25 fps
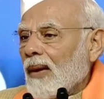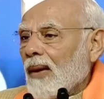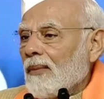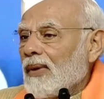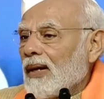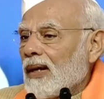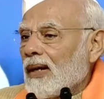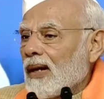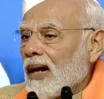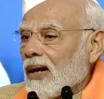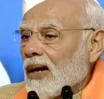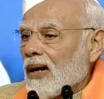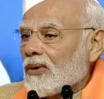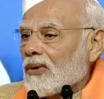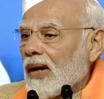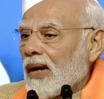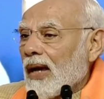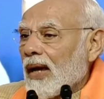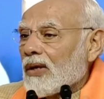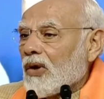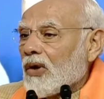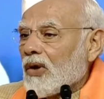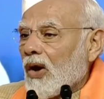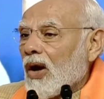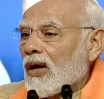Tamil Nadu
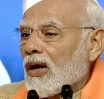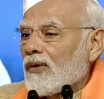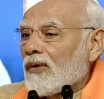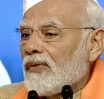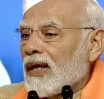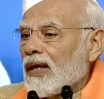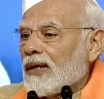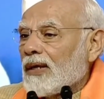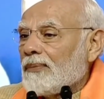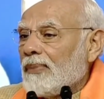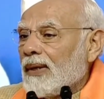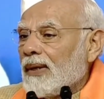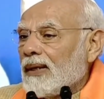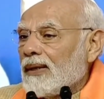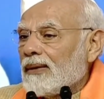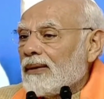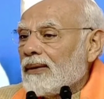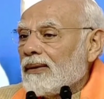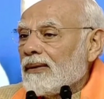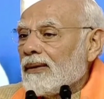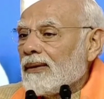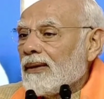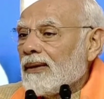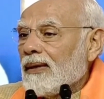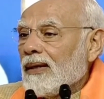has always been
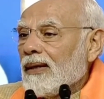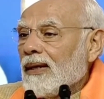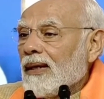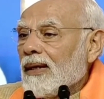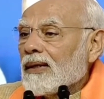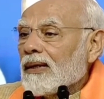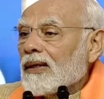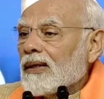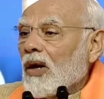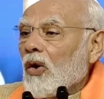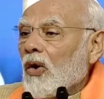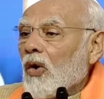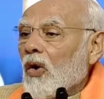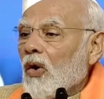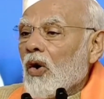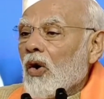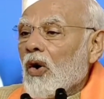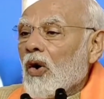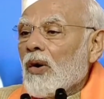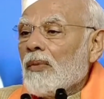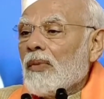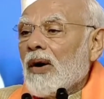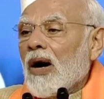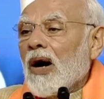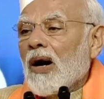the
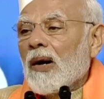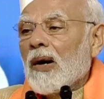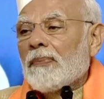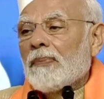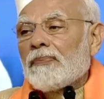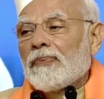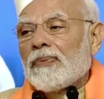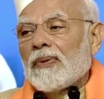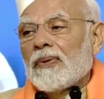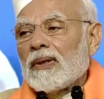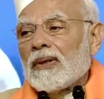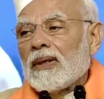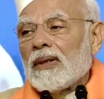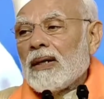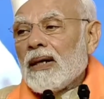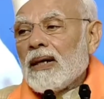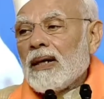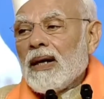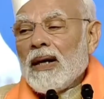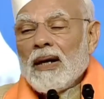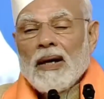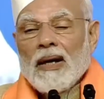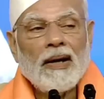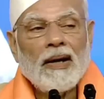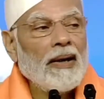home of
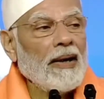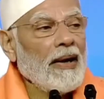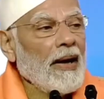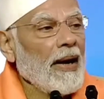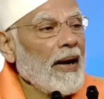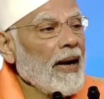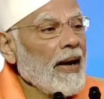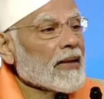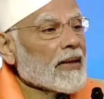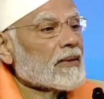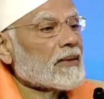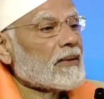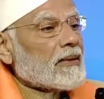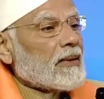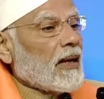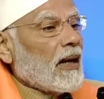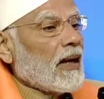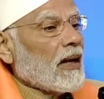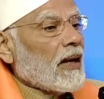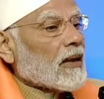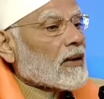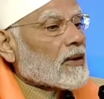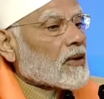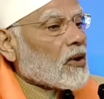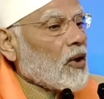
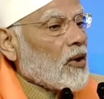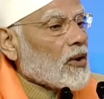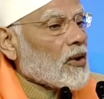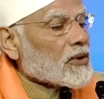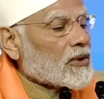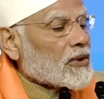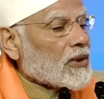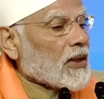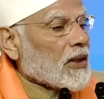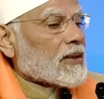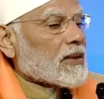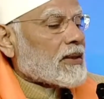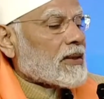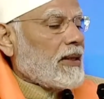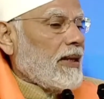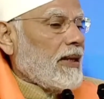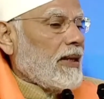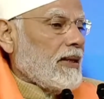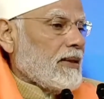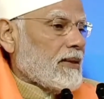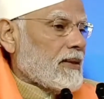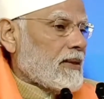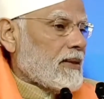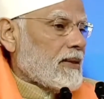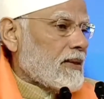national
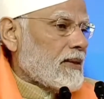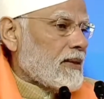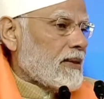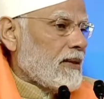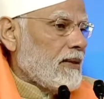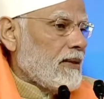consciousness.